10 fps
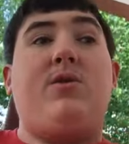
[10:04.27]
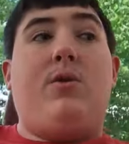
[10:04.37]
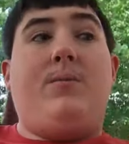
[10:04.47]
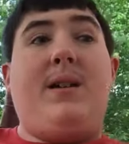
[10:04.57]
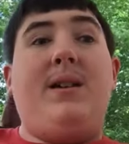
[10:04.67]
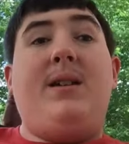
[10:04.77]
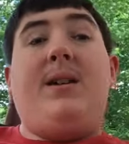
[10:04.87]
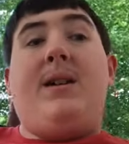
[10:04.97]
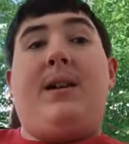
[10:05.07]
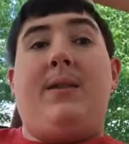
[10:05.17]
told me
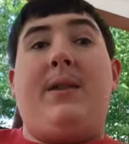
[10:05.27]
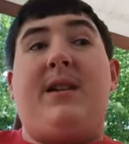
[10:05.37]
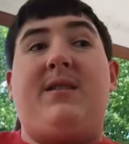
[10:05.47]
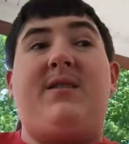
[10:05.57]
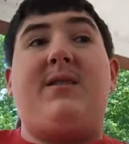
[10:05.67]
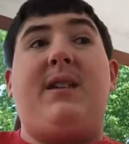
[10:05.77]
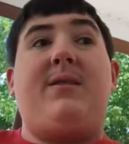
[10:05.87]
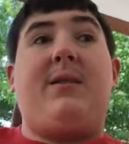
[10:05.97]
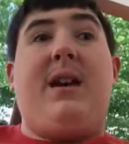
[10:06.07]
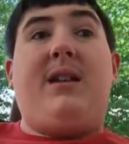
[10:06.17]
that
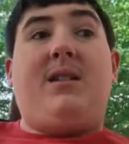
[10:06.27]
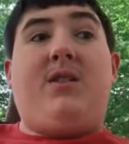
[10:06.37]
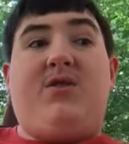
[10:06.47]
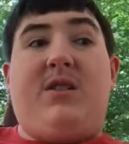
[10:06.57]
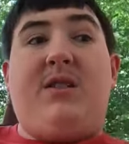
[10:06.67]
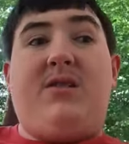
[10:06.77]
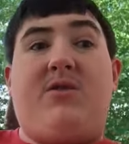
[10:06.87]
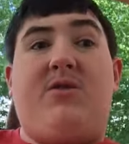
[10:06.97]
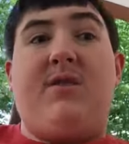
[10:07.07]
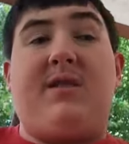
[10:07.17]
she's
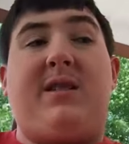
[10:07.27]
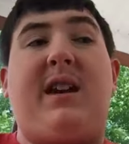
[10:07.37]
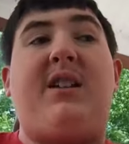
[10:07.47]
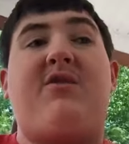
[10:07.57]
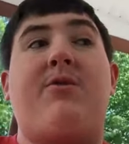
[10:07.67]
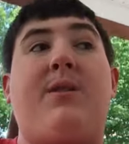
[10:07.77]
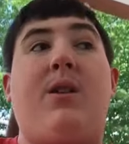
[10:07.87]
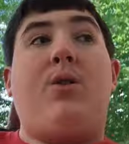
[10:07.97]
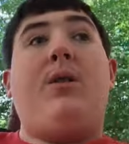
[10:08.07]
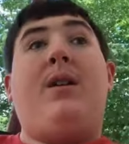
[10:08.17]
just a cashier
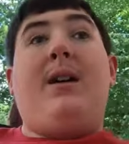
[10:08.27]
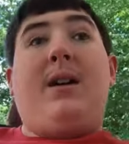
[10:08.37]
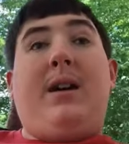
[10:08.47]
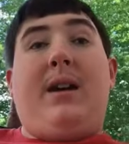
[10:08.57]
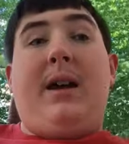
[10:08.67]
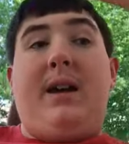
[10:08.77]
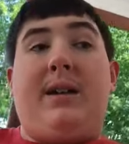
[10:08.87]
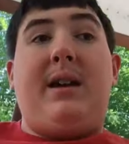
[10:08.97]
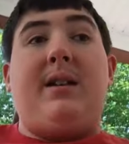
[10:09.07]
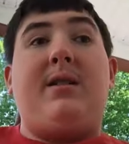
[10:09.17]
now.
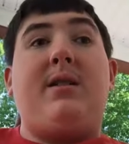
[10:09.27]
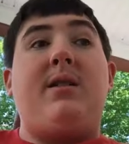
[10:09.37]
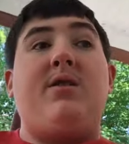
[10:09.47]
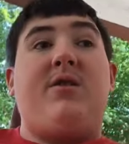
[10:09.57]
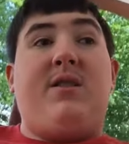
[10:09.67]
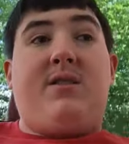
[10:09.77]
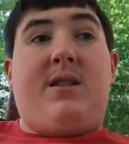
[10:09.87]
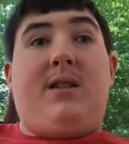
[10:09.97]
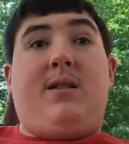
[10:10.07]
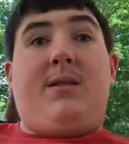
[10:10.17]
And she
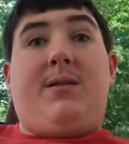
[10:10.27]
said,